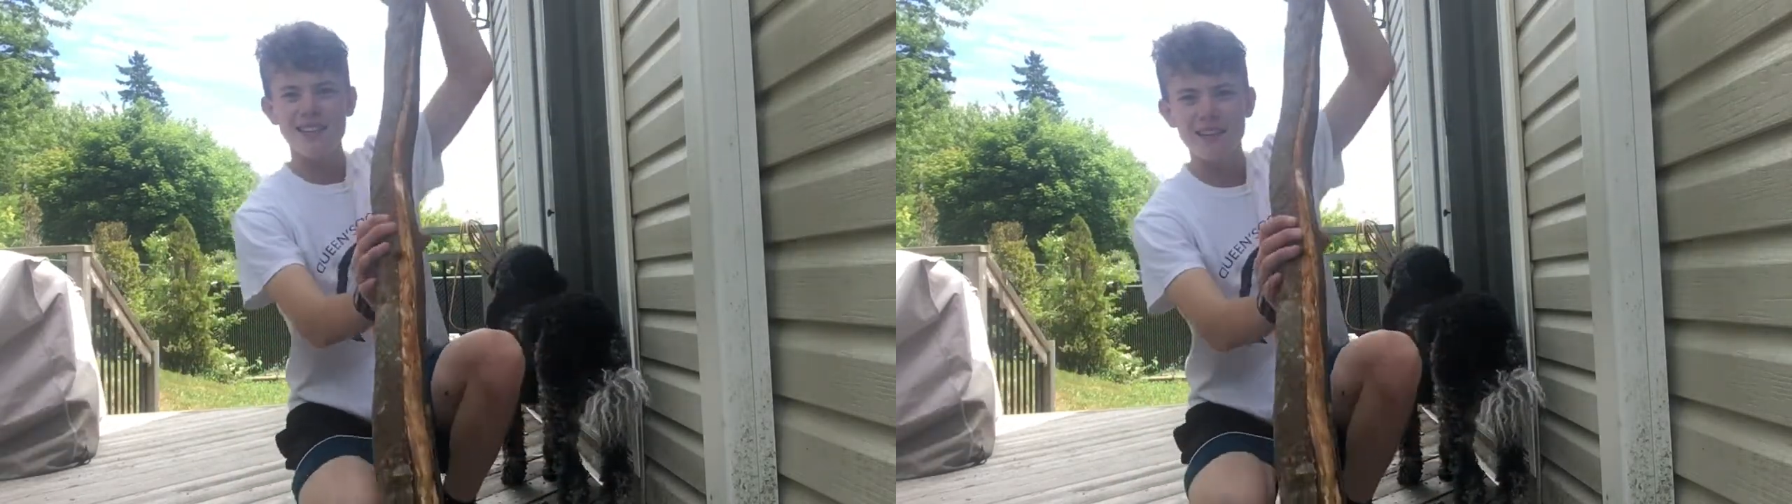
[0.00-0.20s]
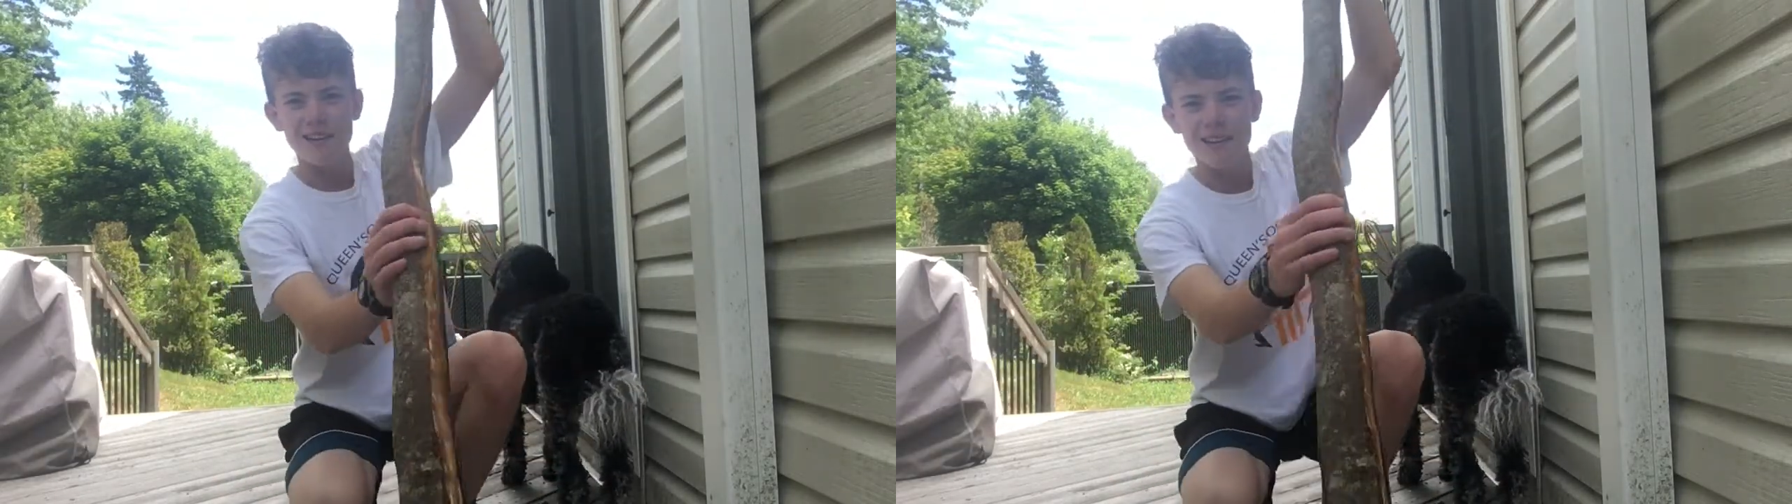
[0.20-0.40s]

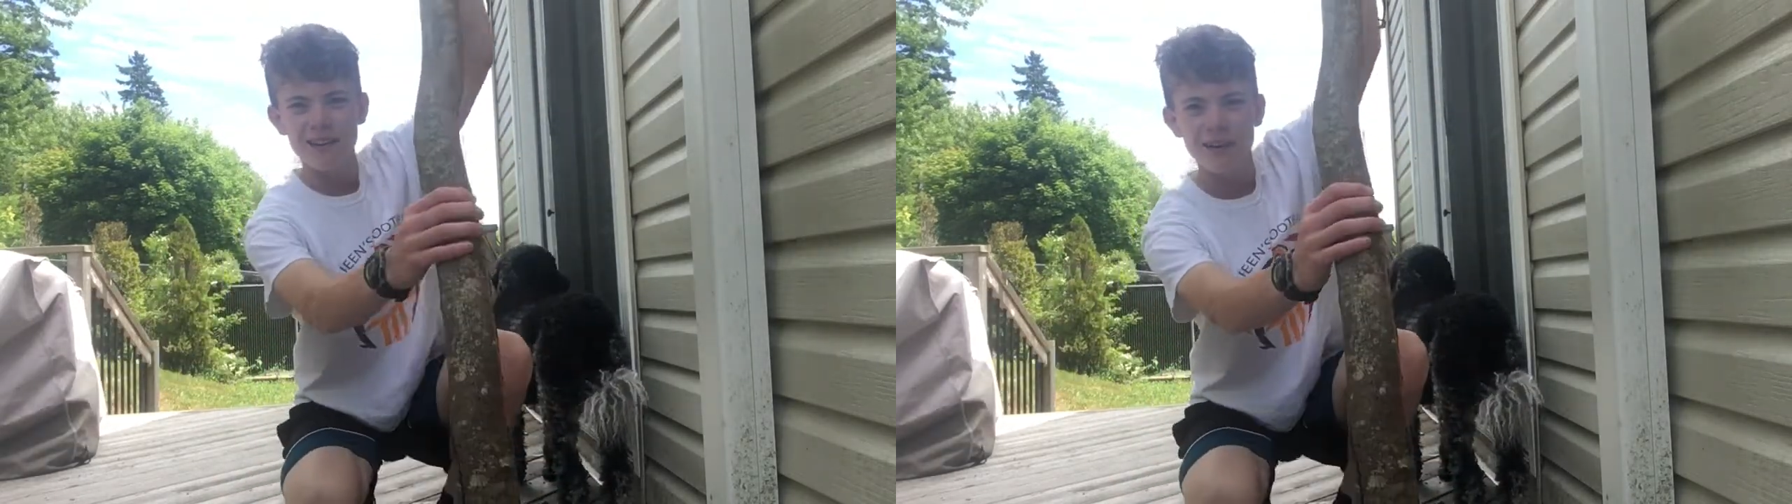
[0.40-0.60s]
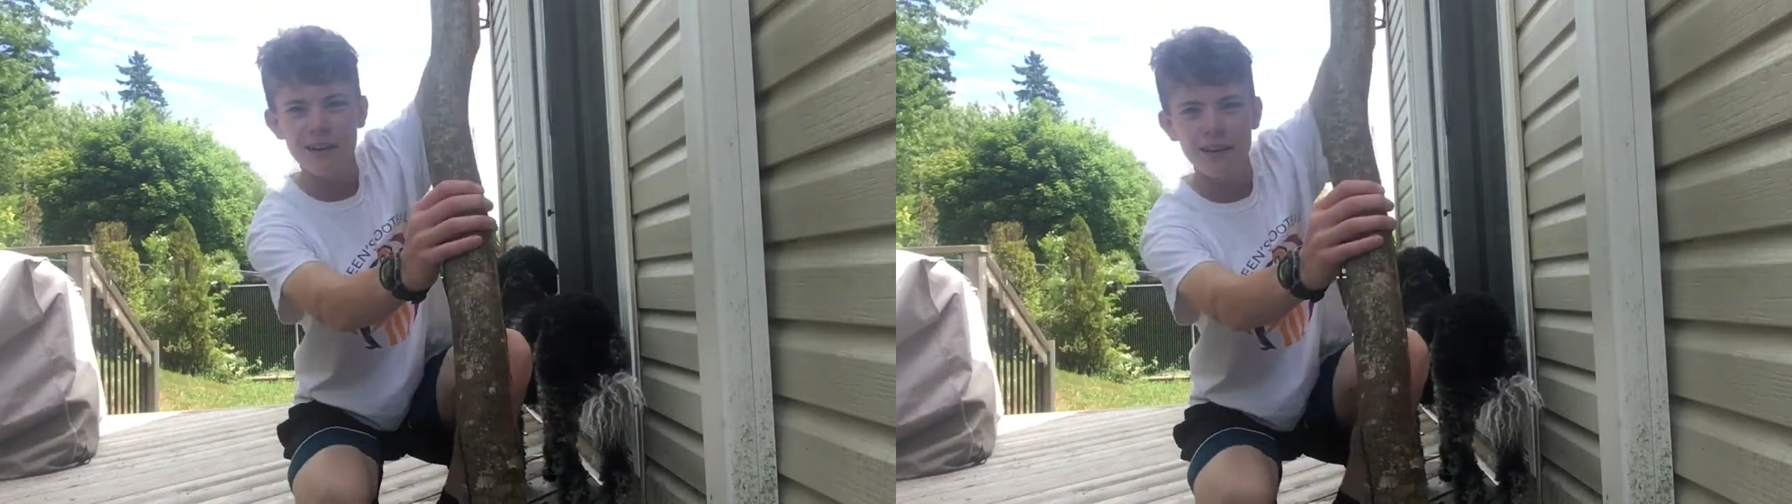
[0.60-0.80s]
thick
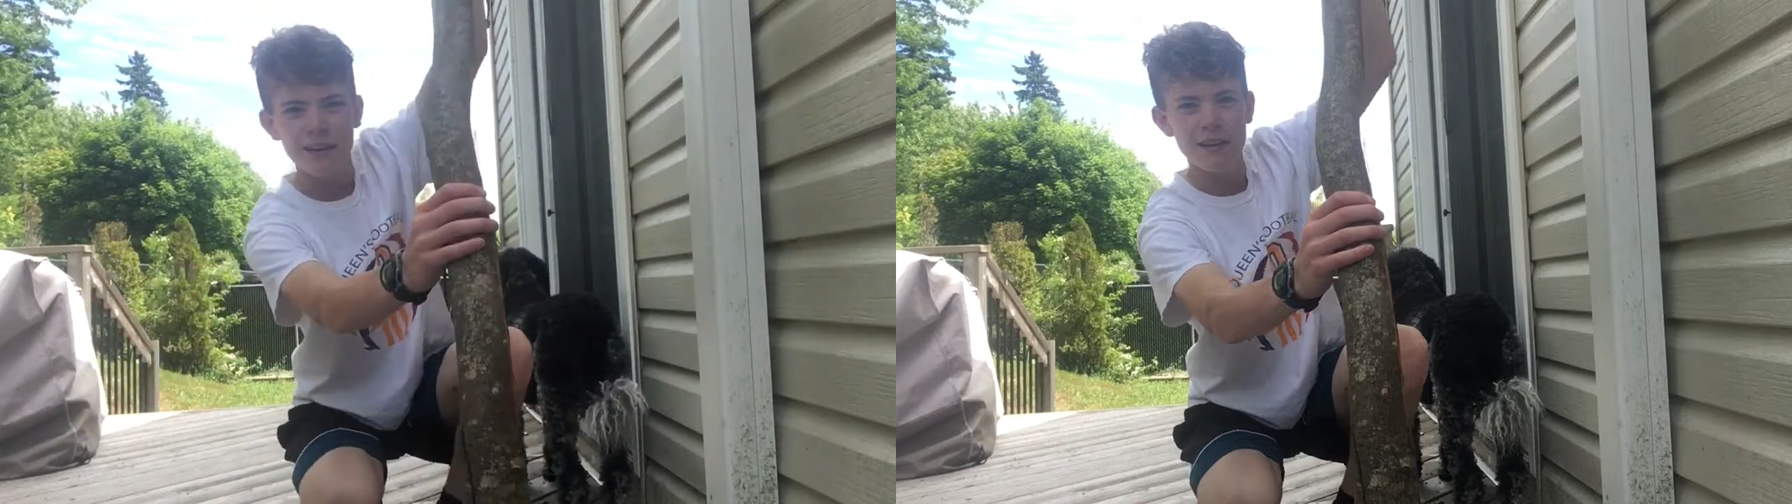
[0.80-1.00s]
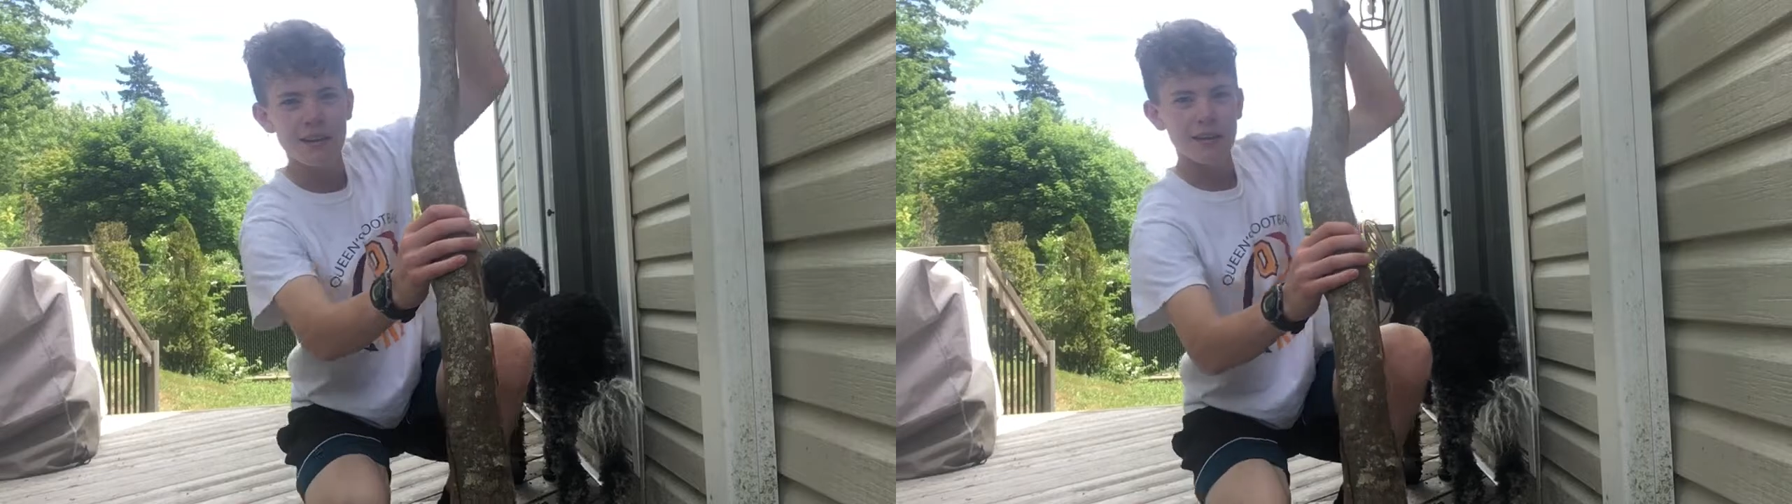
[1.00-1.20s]

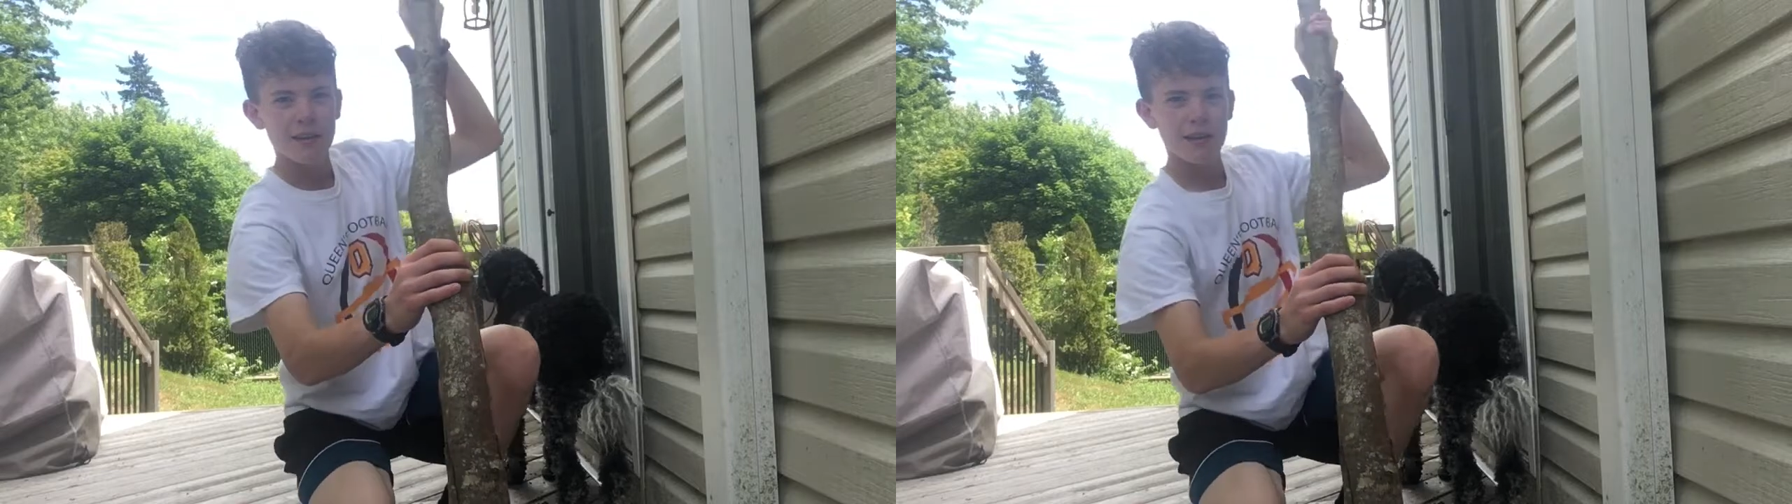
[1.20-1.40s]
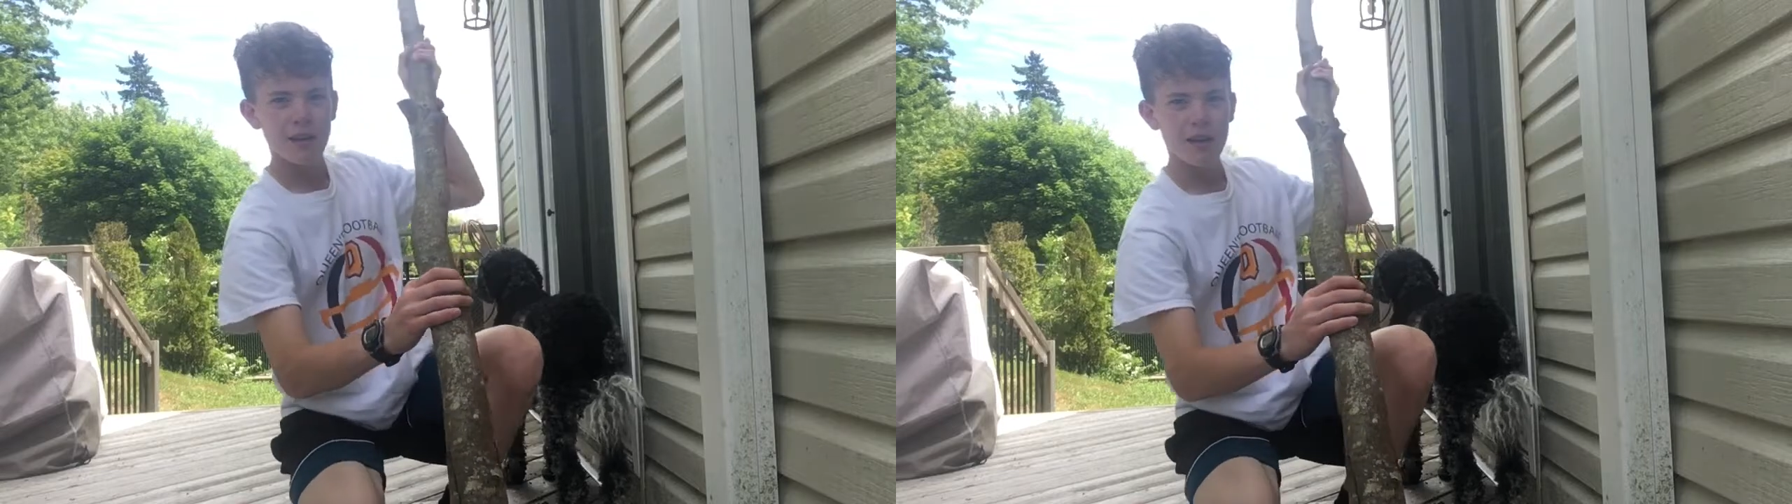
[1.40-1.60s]

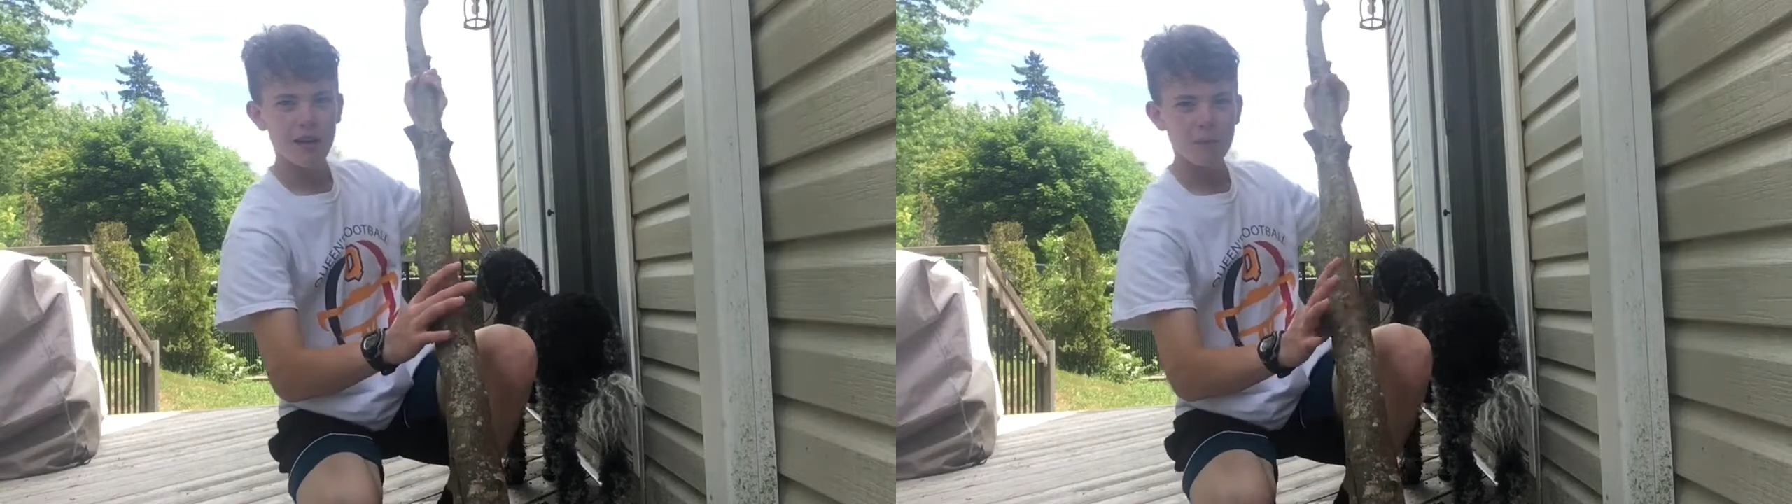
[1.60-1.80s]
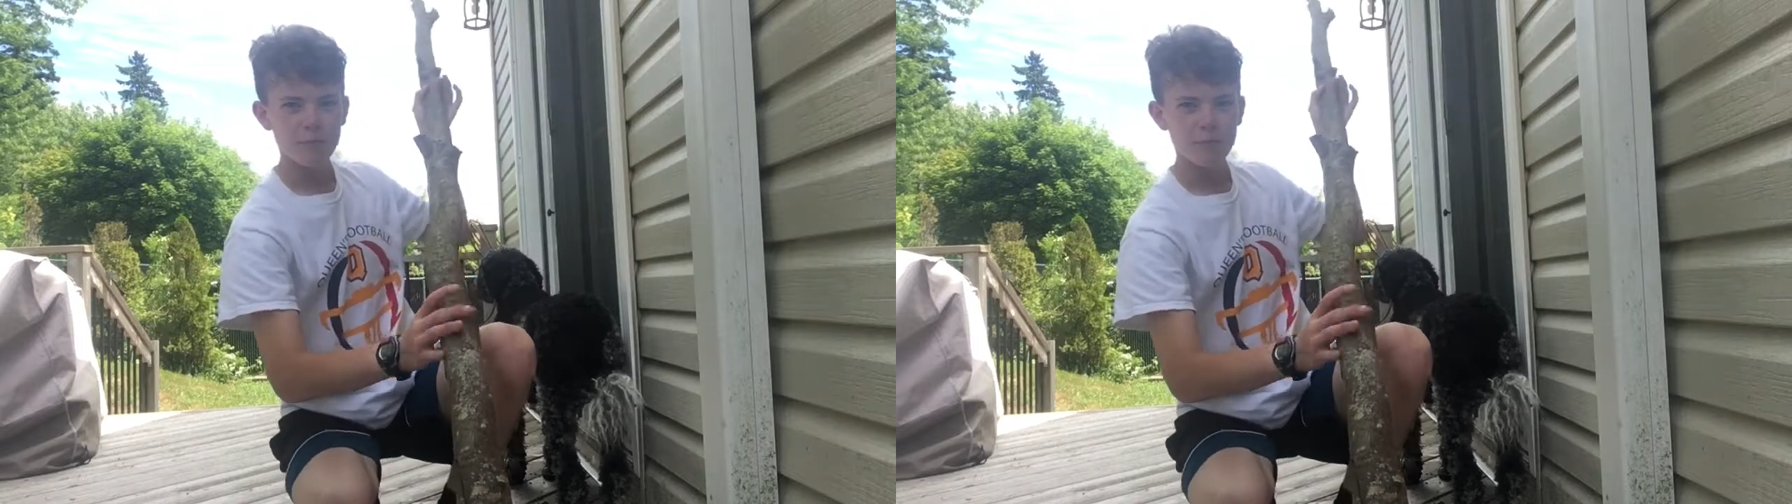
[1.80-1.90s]
uh,